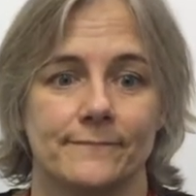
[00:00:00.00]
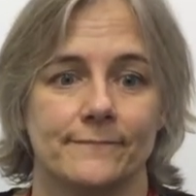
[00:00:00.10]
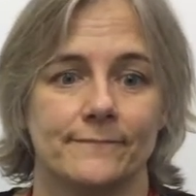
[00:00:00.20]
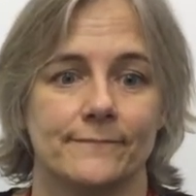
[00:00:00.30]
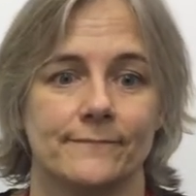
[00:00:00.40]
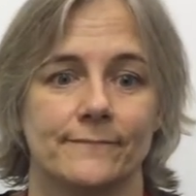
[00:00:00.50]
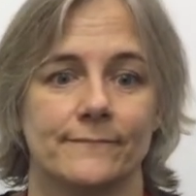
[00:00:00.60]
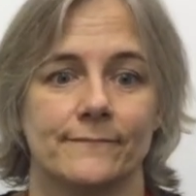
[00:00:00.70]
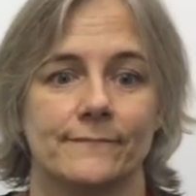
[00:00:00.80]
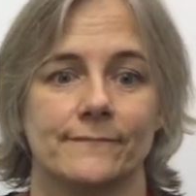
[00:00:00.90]

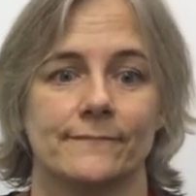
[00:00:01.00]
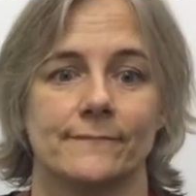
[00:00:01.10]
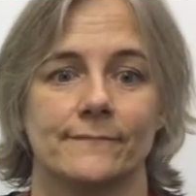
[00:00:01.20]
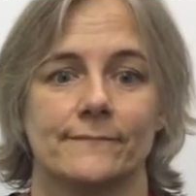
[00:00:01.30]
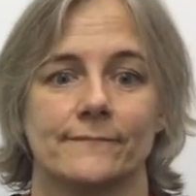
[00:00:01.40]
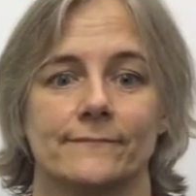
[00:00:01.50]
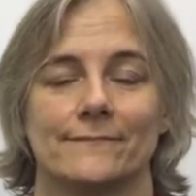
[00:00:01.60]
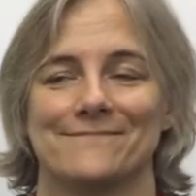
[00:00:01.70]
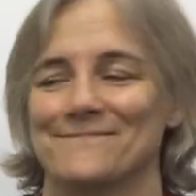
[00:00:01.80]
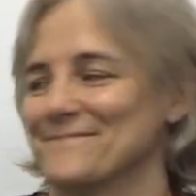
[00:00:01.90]

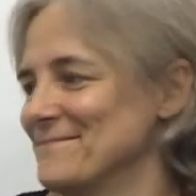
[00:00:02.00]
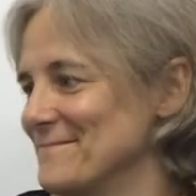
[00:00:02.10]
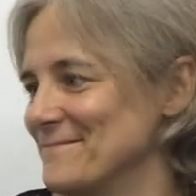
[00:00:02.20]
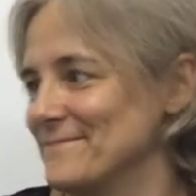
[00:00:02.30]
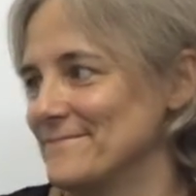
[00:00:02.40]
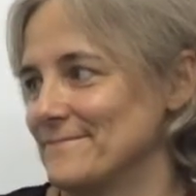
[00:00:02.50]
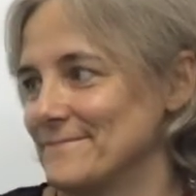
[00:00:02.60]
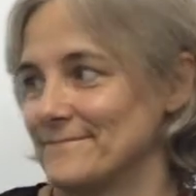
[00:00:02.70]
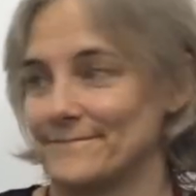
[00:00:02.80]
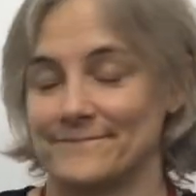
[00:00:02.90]

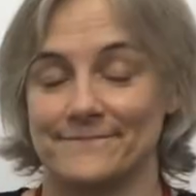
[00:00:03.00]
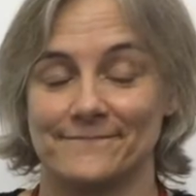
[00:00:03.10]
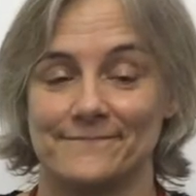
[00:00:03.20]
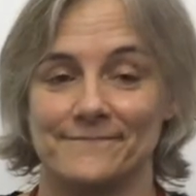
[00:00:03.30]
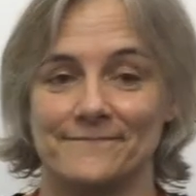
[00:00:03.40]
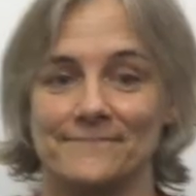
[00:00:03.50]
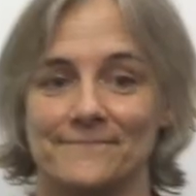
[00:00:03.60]
(silent)